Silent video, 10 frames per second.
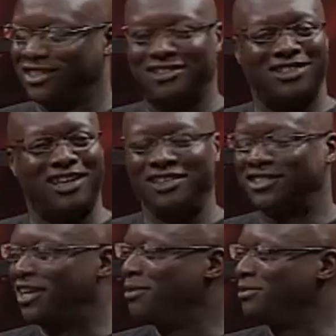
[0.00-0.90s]

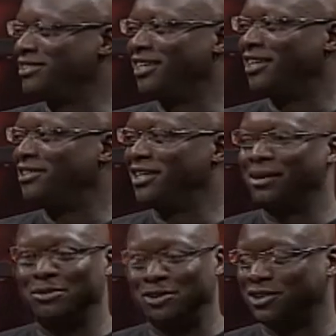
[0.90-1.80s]
exciting times.
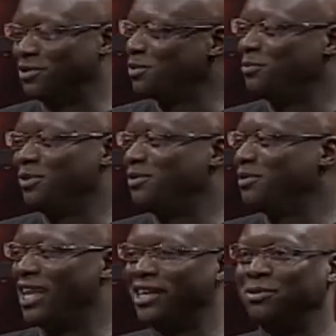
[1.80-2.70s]
To just
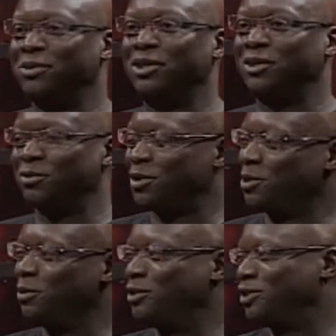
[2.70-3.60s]
glad to be here with
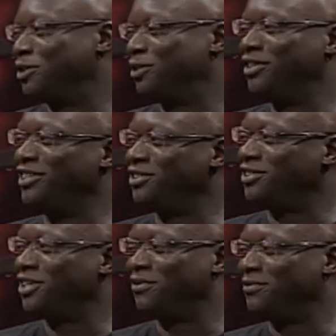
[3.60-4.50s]
Coach Curran and
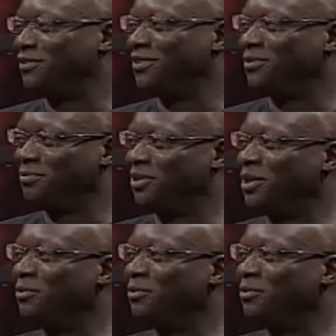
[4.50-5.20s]
yourself. Be here